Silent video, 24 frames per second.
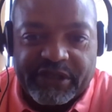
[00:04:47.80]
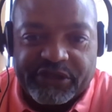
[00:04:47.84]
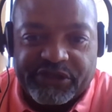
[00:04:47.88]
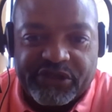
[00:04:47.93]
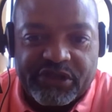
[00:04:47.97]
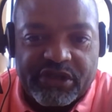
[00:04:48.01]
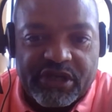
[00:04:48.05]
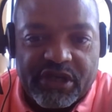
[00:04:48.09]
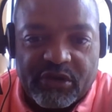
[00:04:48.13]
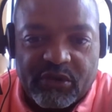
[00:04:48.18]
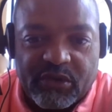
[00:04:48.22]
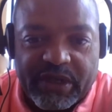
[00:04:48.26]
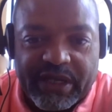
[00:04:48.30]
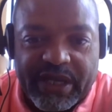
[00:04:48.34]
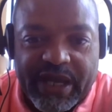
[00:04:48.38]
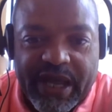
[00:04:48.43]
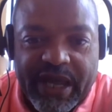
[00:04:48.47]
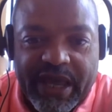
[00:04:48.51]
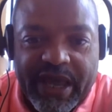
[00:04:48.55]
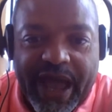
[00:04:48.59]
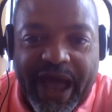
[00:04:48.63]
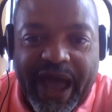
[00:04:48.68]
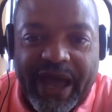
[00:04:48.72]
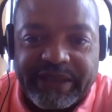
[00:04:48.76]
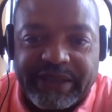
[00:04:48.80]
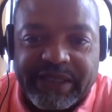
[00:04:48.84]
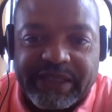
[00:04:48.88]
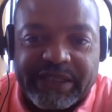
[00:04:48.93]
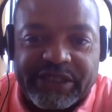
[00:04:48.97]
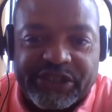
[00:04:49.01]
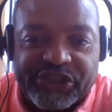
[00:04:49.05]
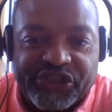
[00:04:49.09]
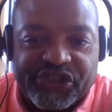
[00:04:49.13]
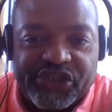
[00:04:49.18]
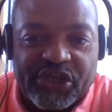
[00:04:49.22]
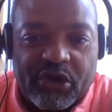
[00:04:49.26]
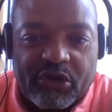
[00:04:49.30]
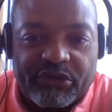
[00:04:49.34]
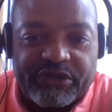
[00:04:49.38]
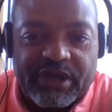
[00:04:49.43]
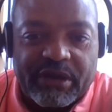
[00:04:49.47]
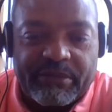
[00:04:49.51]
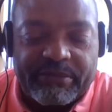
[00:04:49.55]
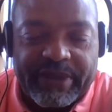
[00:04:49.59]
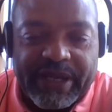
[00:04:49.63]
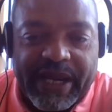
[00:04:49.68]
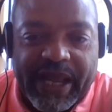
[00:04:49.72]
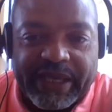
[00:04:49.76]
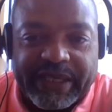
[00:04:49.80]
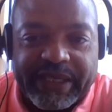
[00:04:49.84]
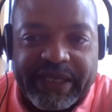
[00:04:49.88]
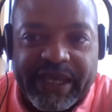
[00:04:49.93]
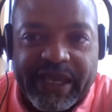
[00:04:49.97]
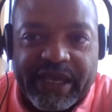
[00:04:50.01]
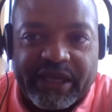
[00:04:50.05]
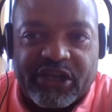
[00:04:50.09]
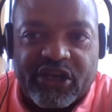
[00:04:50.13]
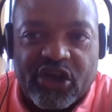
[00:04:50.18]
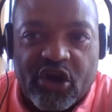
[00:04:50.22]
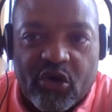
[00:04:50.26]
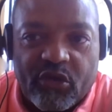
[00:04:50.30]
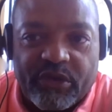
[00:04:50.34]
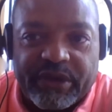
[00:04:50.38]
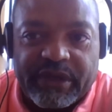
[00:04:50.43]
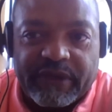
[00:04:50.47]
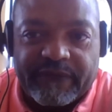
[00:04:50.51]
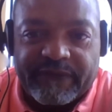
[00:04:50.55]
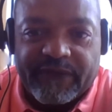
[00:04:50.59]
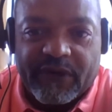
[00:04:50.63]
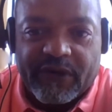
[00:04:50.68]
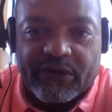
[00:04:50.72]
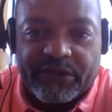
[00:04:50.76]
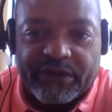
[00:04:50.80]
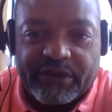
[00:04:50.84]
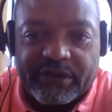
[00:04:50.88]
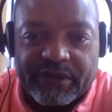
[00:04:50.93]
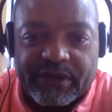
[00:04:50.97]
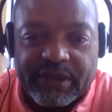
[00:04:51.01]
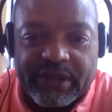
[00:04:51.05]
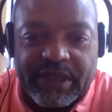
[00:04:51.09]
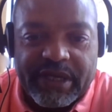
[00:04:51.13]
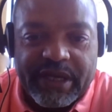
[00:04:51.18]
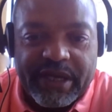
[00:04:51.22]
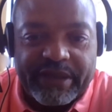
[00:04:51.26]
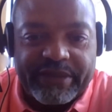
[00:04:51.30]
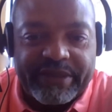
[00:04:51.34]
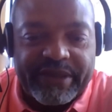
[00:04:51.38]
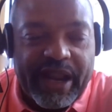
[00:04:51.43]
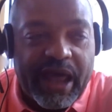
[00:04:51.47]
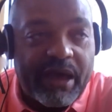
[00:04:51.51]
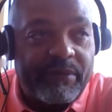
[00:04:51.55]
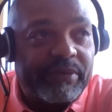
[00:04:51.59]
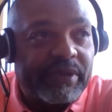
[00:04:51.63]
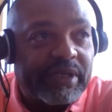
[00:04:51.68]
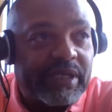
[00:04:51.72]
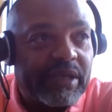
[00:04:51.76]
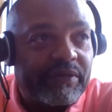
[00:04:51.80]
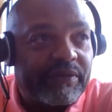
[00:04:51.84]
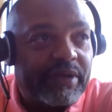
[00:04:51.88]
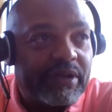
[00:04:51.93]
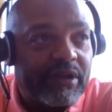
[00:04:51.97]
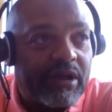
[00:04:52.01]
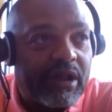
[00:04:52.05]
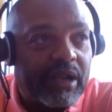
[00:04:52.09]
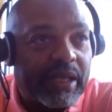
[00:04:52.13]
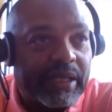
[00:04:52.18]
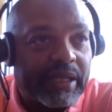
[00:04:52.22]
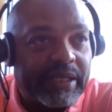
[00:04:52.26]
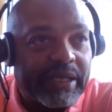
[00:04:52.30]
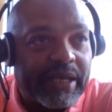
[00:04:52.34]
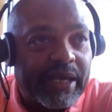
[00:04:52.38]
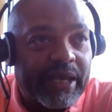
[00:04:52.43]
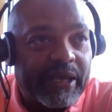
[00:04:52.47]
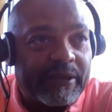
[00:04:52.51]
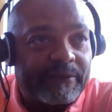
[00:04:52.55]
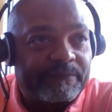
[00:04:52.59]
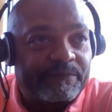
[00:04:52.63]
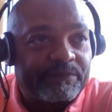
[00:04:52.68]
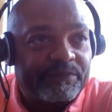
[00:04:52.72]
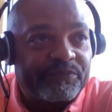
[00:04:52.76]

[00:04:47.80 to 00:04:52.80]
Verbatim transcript: said, you know what? I need to show them that I can't go any further and that I've been giving it all I got.